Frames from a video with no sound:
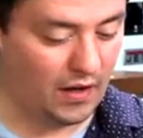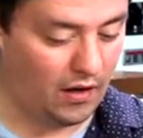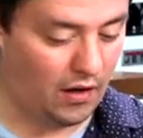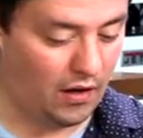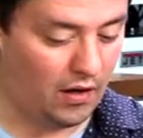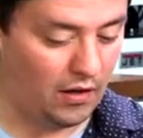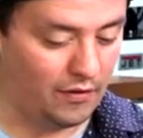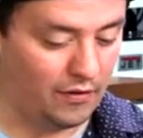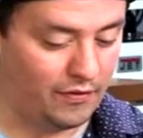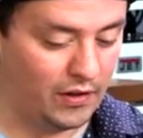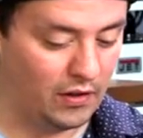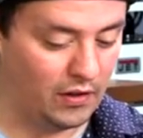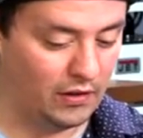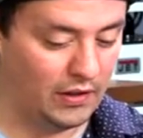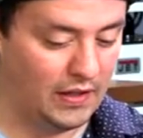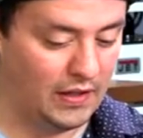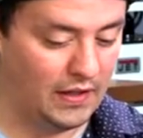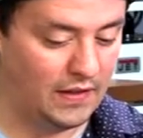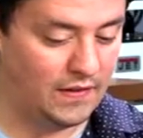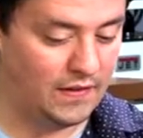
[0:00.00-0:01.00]
and all of our
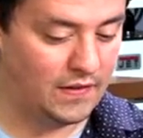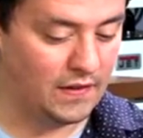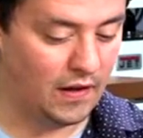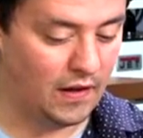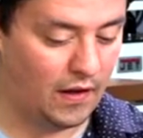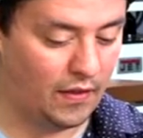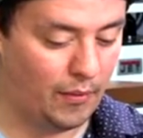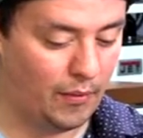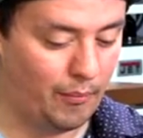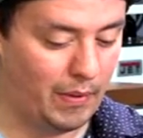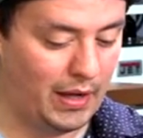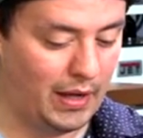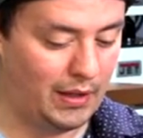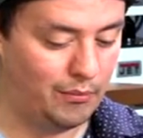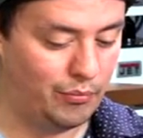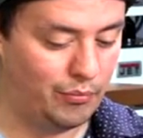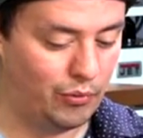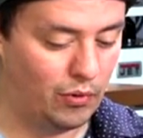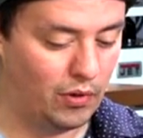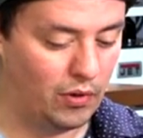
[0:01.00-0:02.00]
leads on the
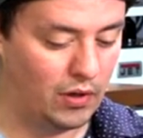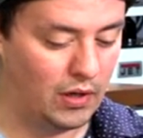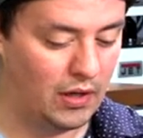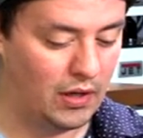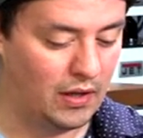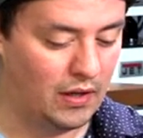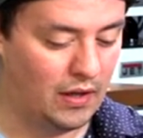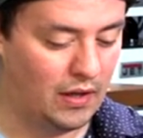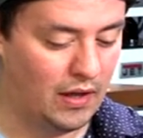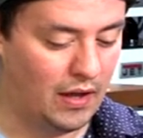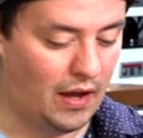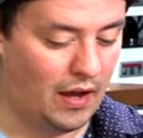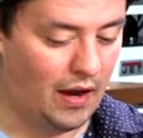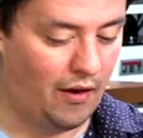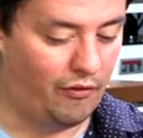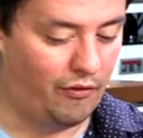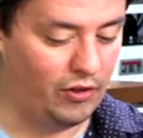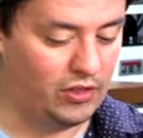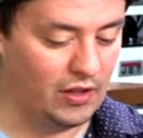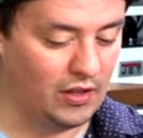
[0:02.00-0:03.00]
main board,
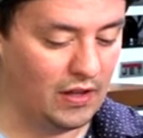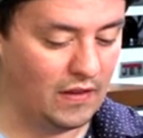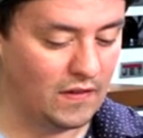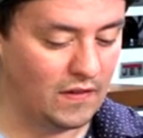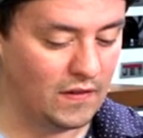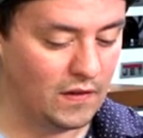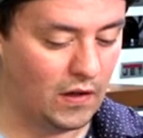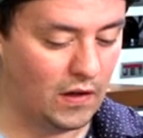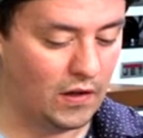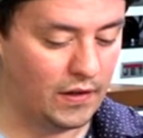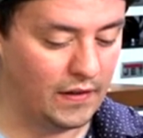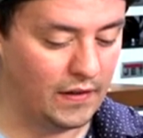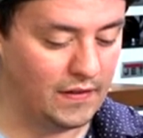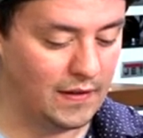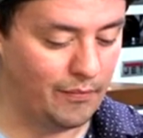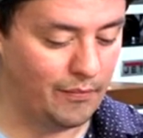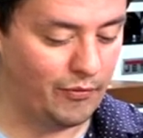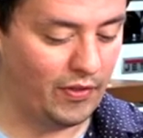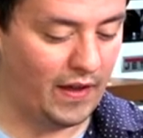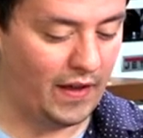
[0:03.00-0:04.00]
everything installed
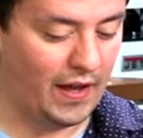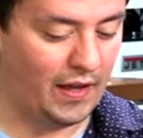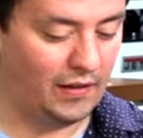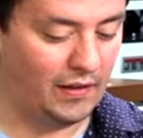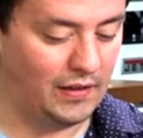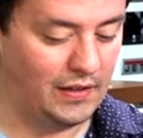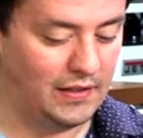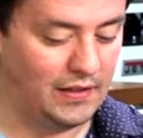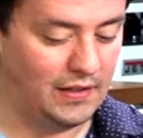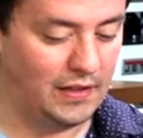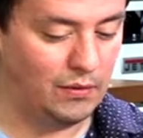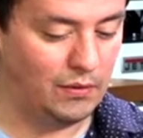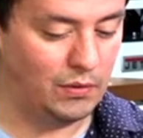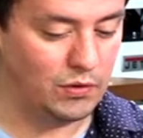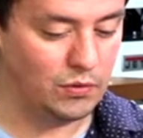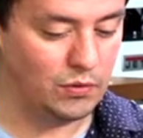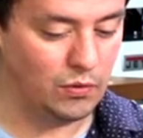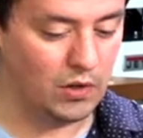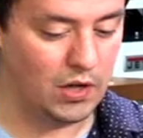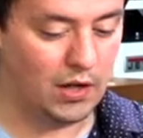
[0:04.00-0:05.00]
except for the LED,
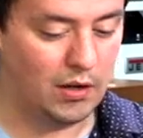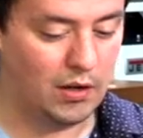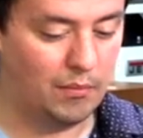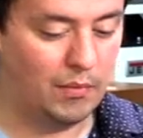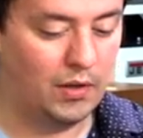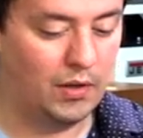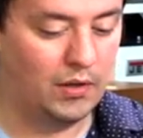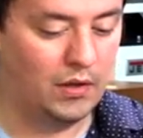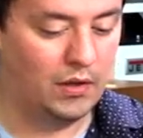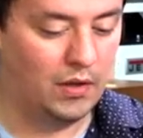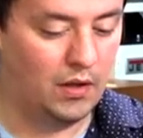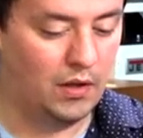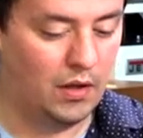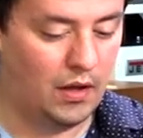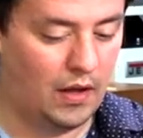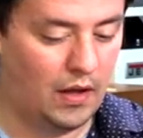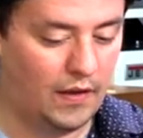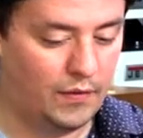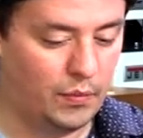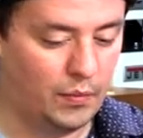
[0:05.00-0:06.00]
which will come
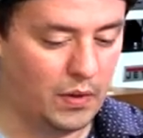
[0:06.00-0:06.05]
as